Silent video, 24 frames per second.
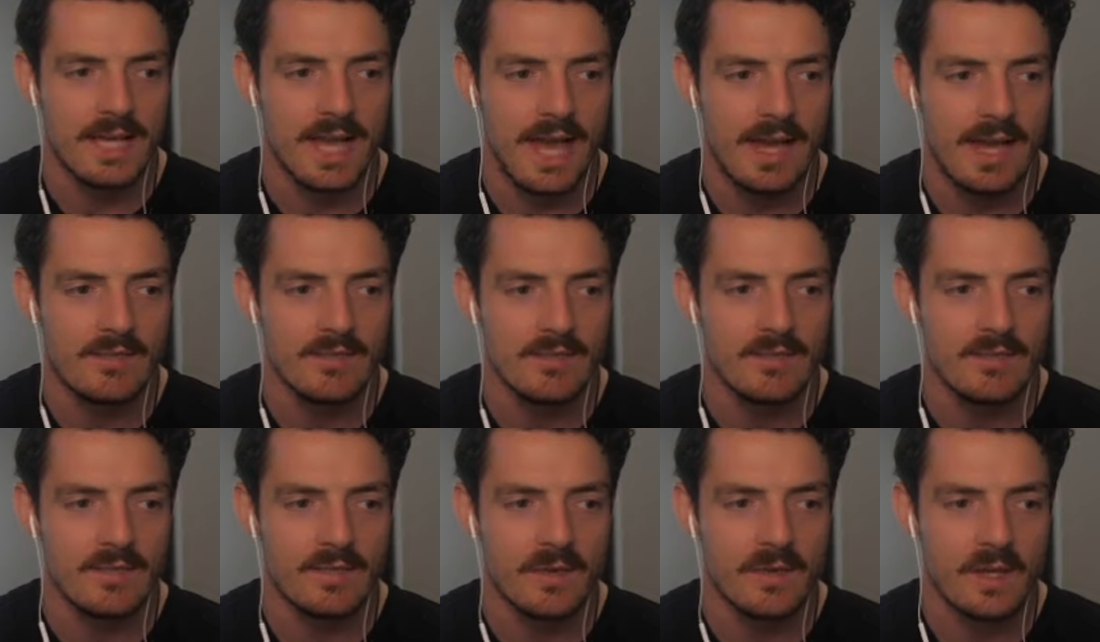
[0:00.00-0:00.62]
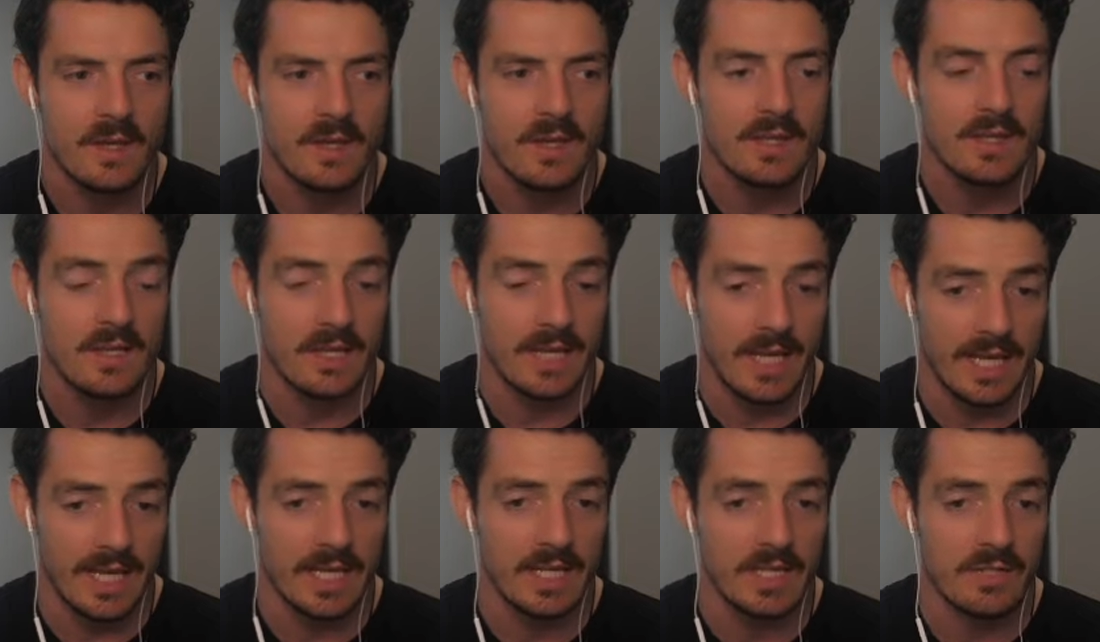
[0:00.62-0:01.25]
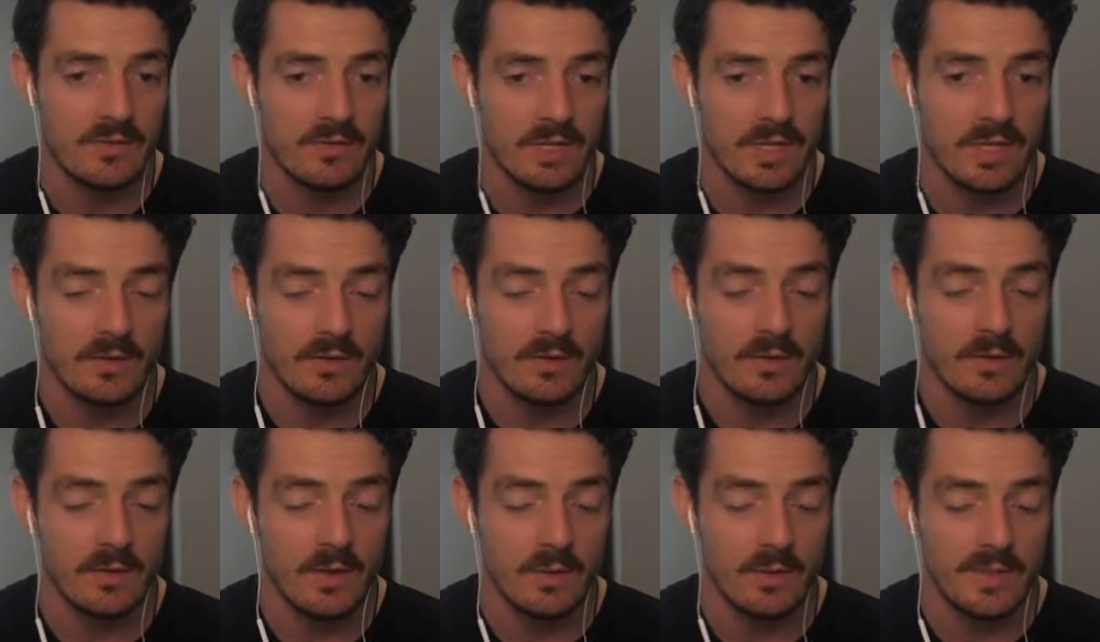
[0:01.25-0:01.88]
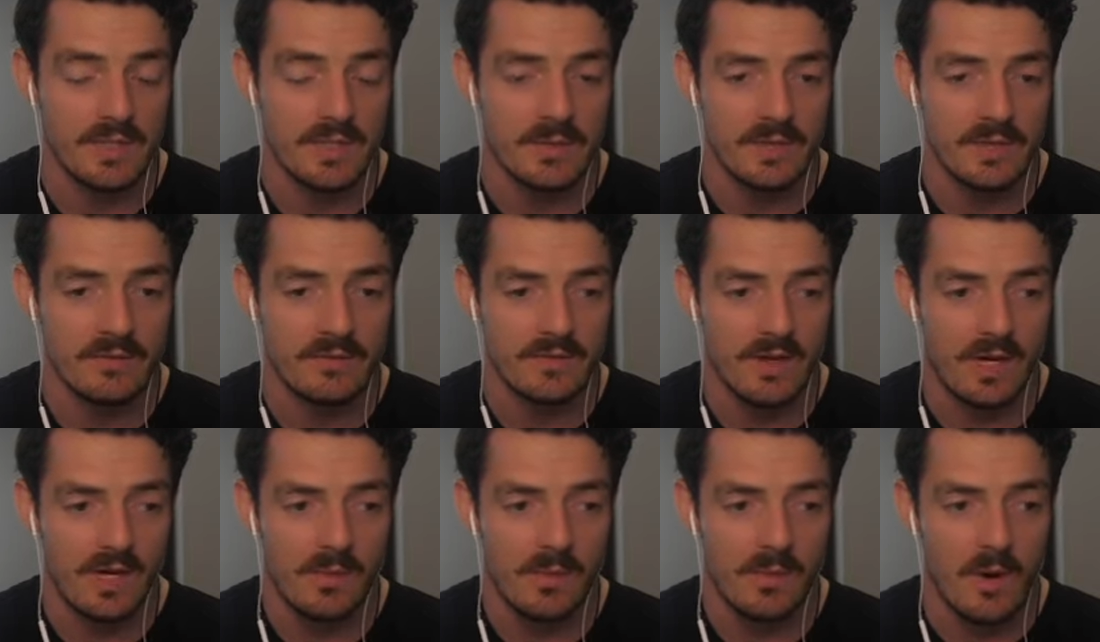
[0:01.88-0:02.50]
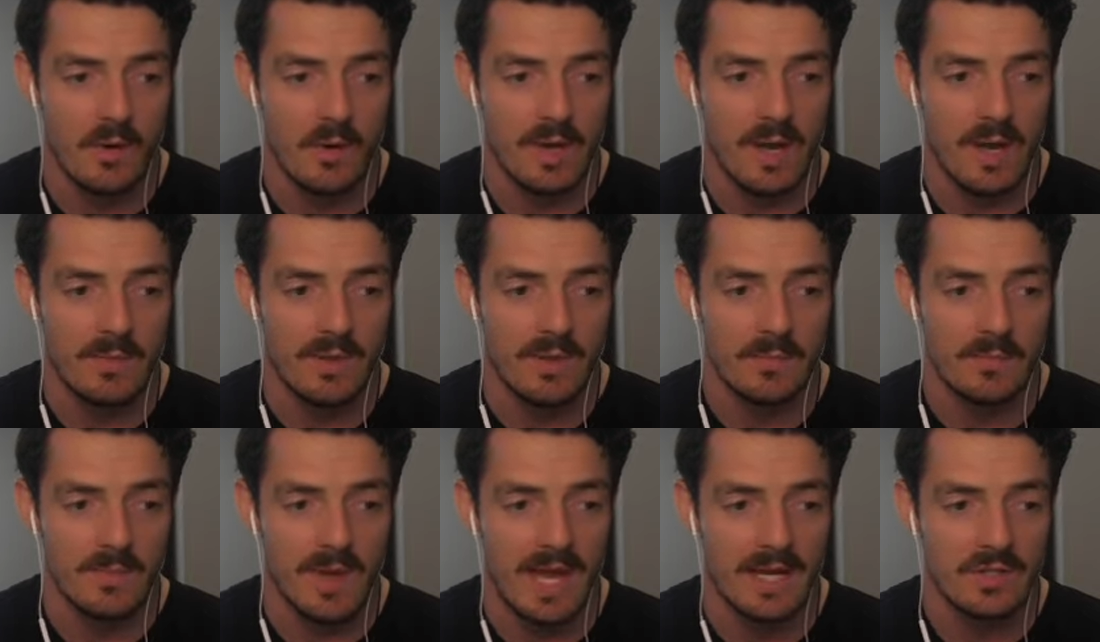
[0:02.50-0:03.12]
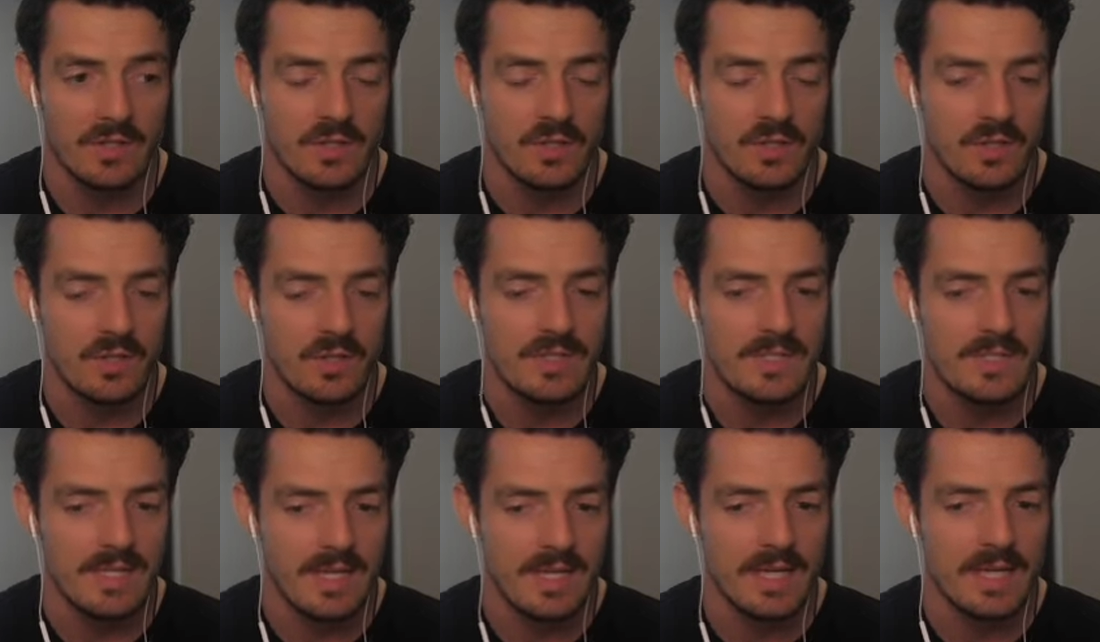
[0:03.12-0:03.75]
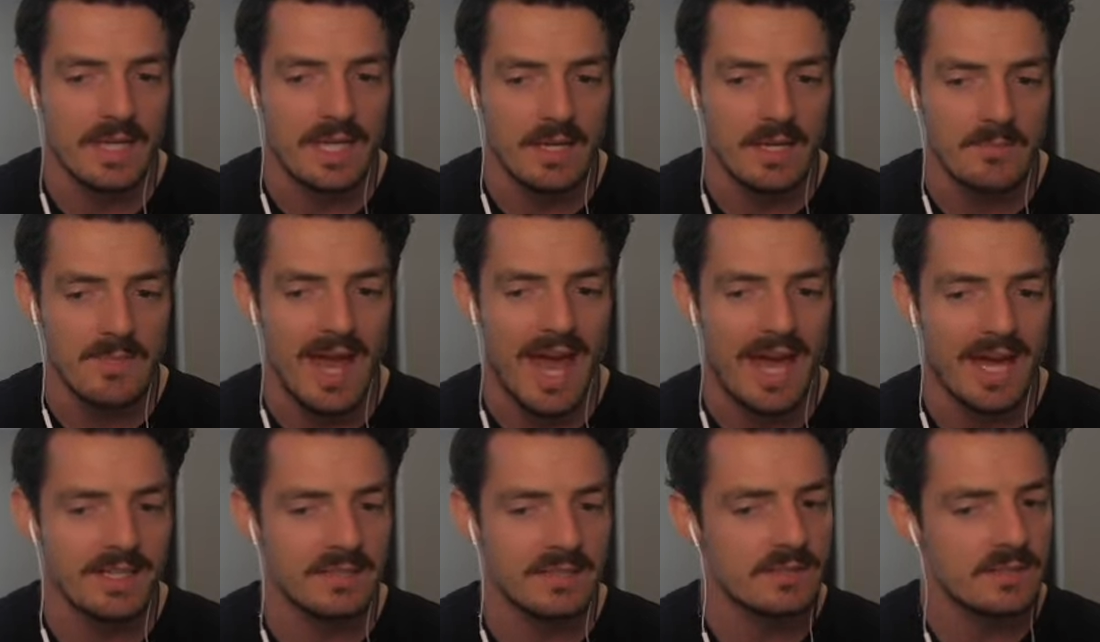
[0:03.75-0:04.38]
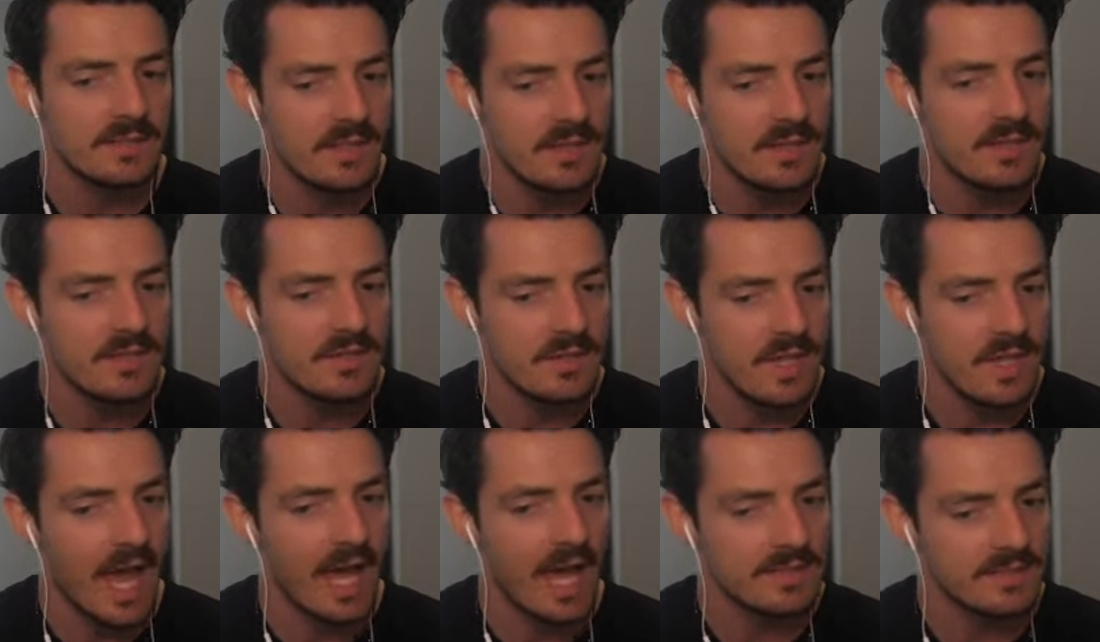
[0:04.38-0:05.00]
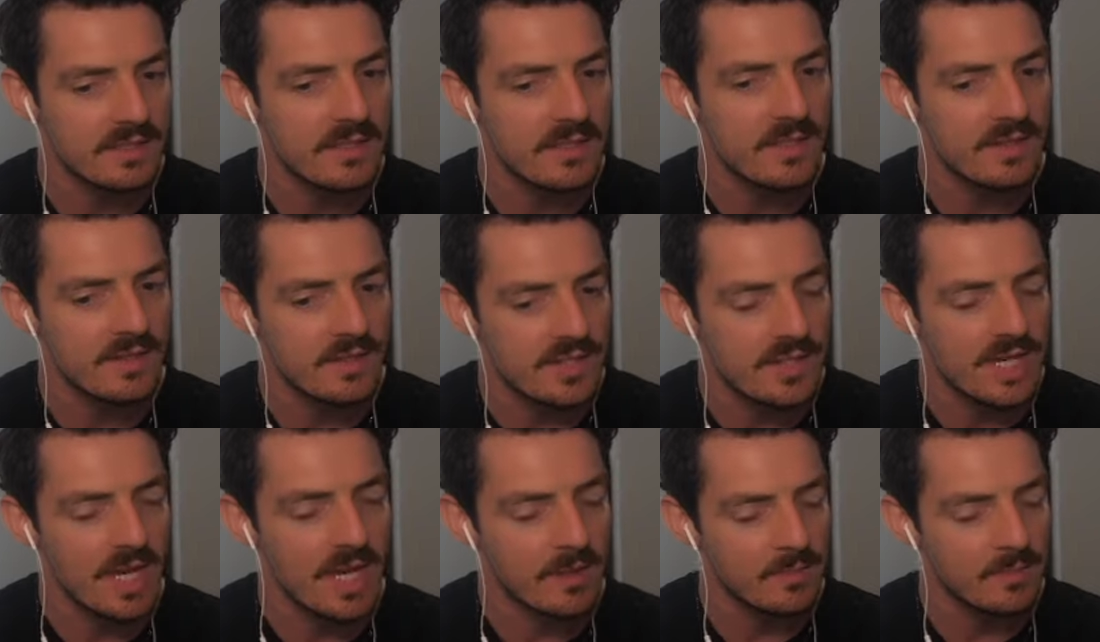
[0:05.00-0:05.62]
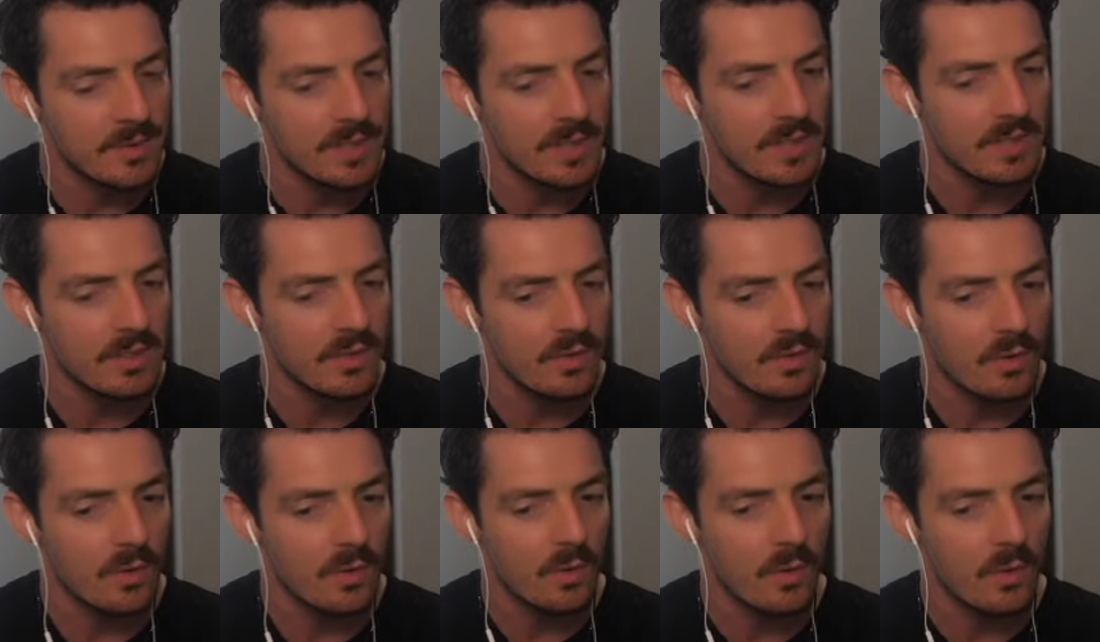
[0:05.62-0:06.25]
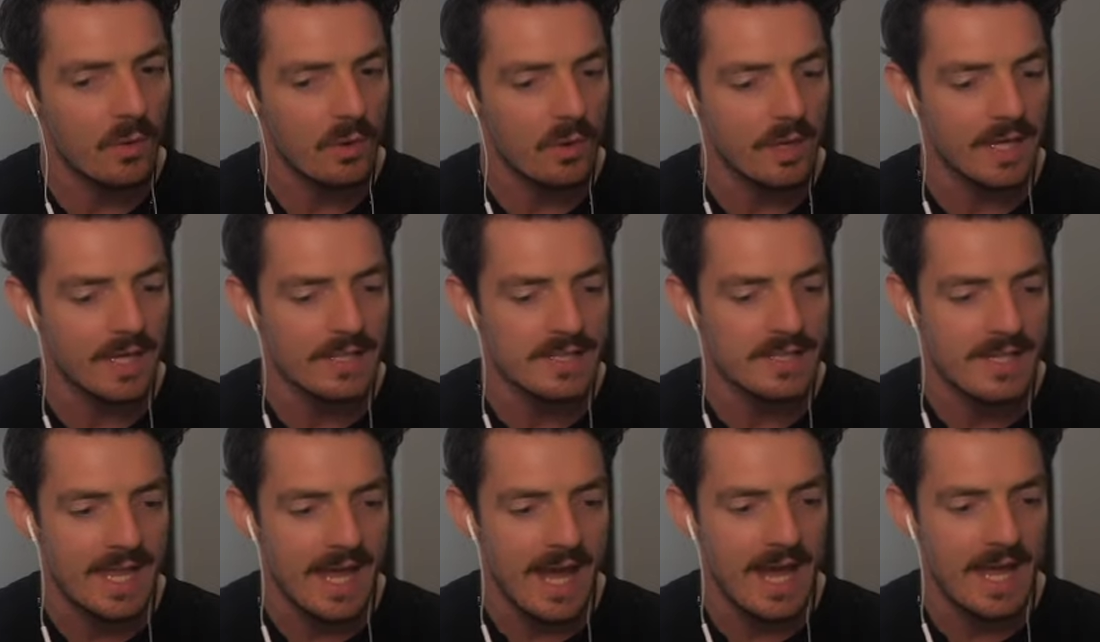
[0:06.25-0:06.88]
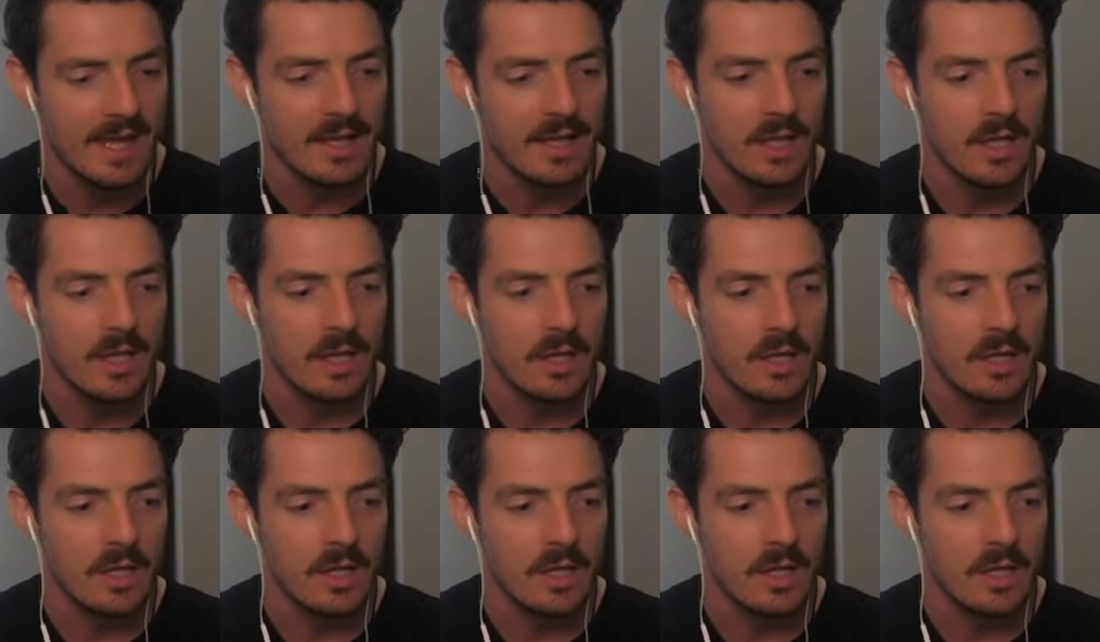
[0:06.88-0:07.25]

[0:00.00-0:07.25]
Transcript: have the leg injury, although he's doing very well coming back, do you see him as the champion, or is that,